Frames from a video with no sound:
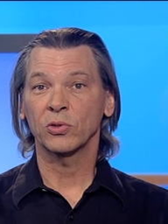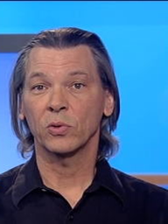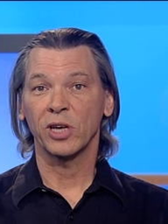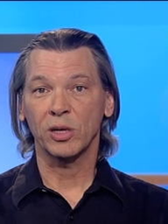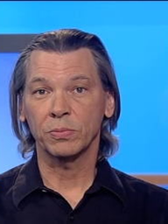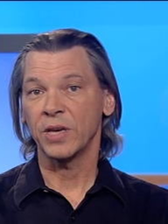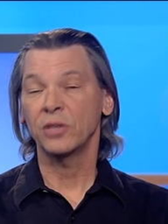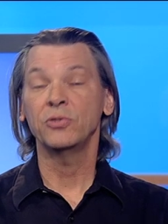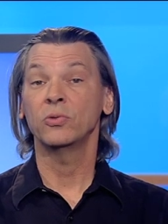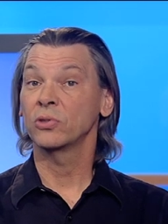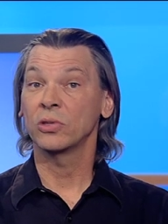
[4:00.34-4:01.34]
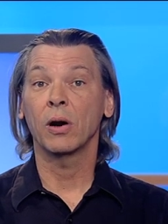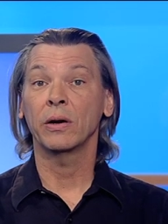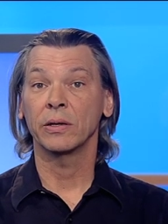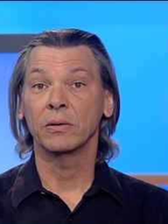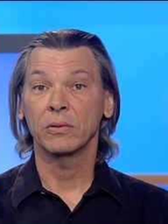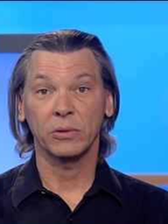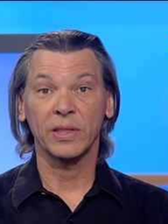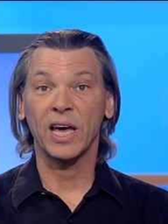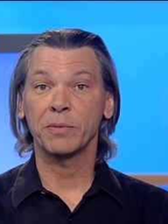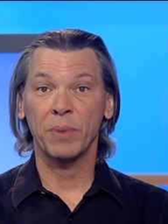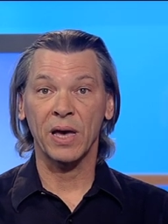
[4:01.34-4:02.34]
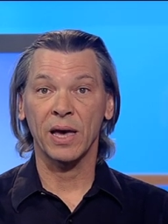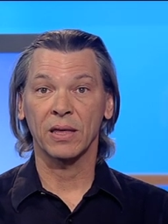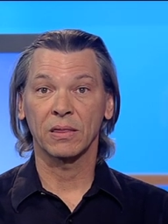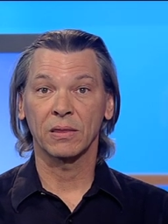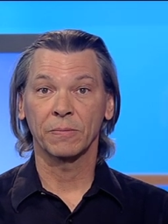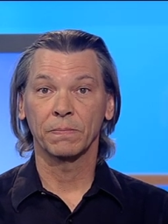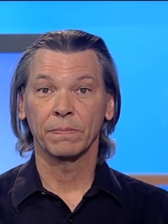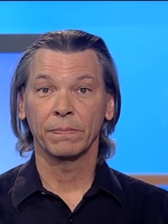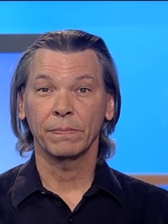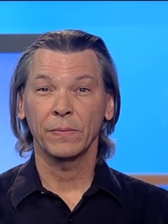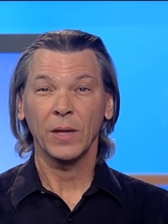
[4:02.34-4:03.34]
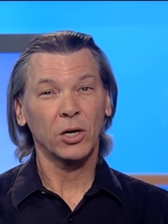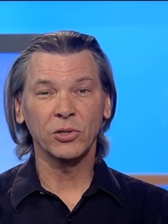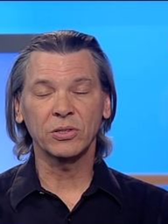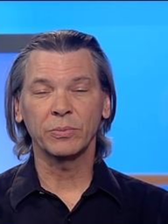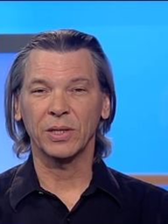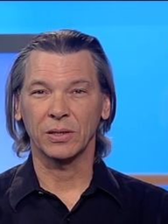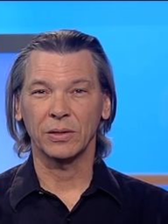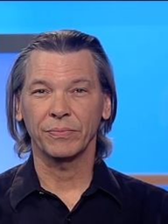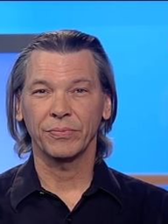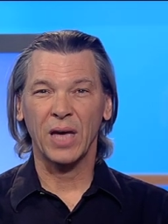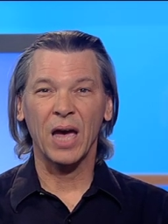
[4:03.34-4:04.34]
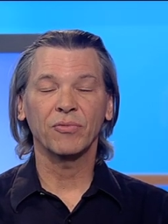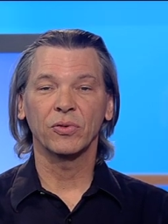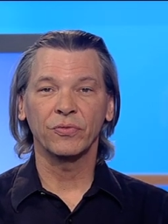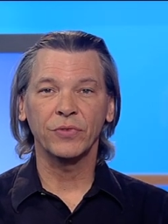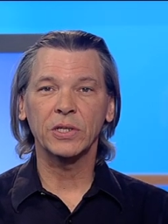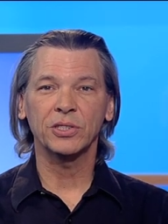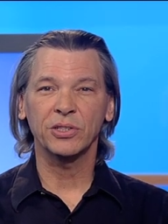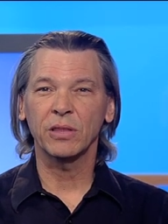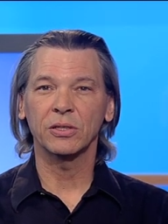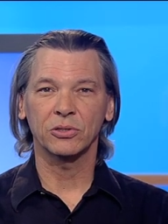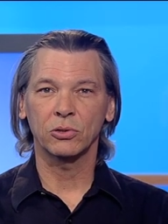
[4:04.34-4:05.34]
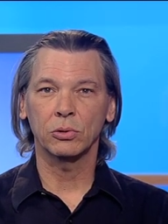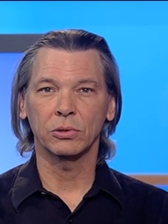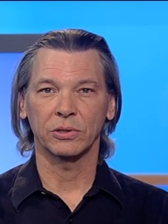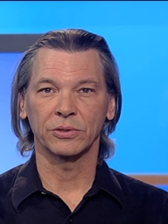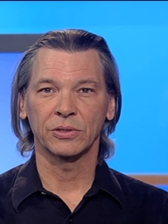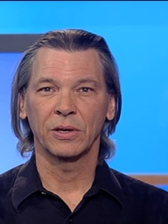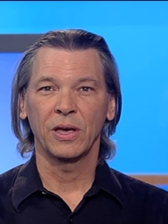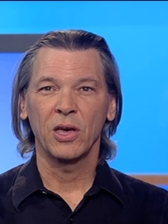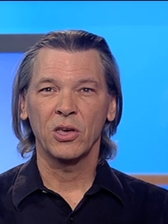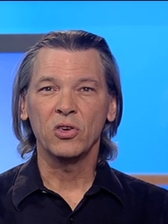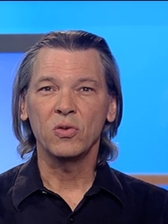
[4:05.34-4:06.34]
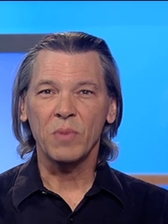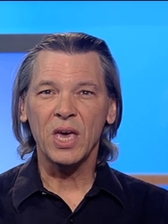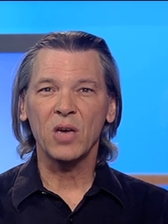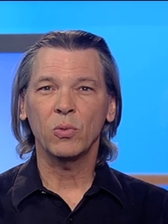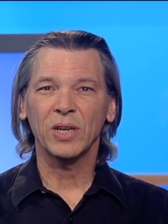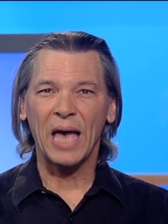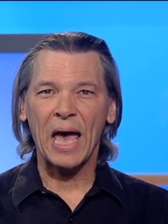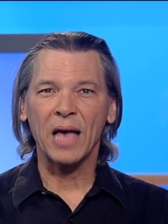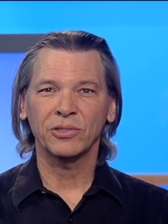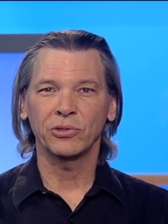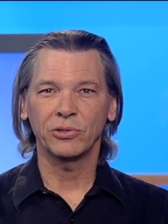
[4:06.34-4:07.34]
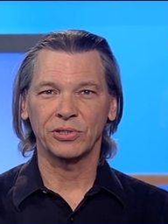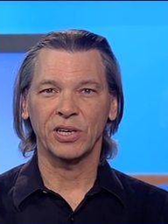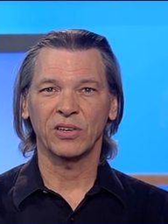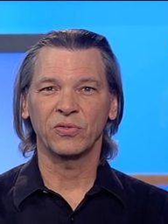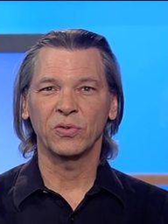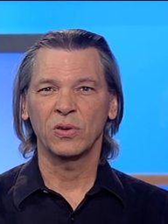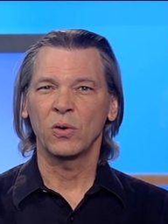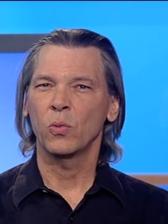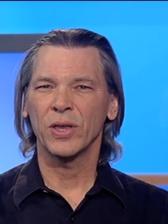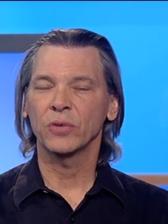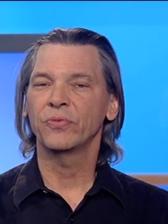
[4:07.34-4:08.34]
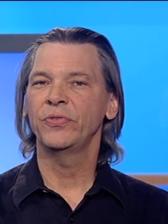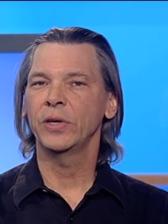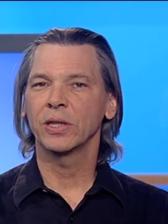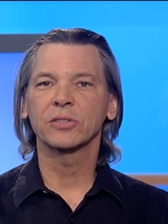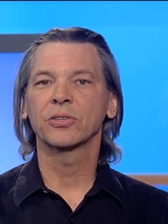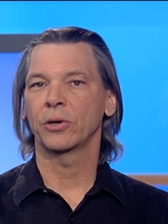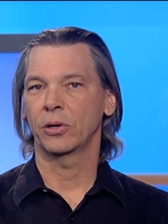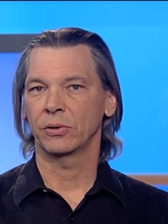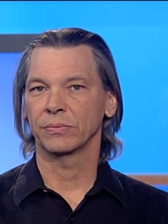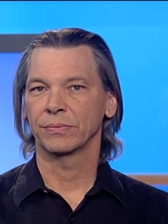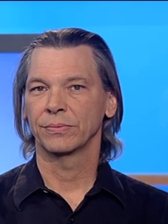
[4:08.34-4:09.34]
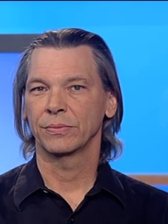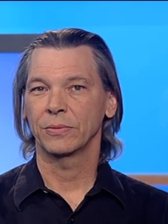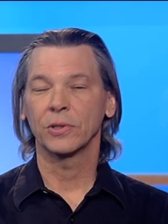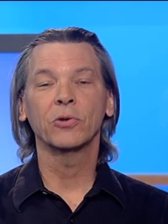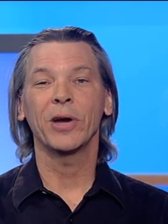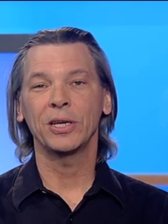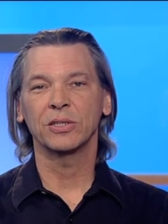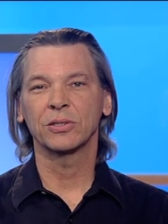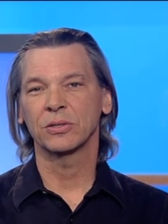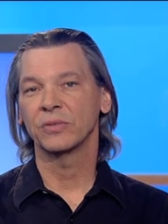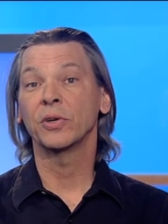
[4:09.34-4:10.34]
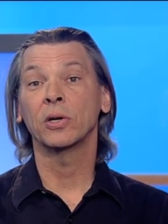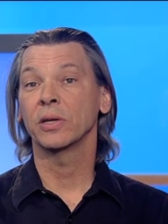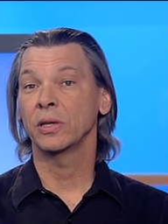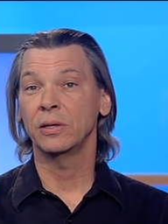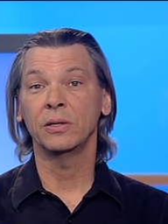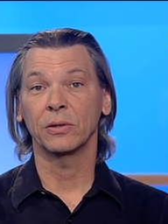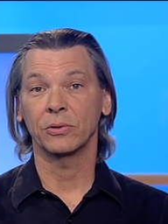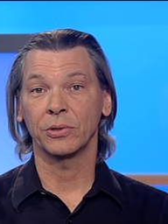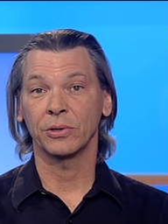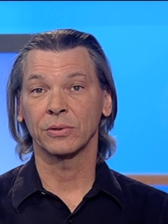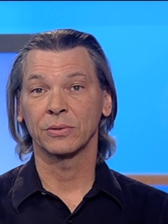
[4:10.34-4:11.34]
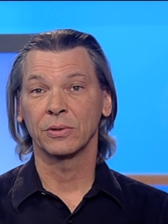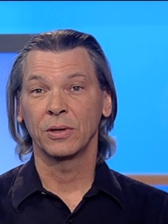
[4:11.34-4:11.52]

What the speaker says: will help get you started on that path. Ultimately, after finishing this course, you may want to ask yourself whether Felix Cone, the greatest of all Indian lawyers,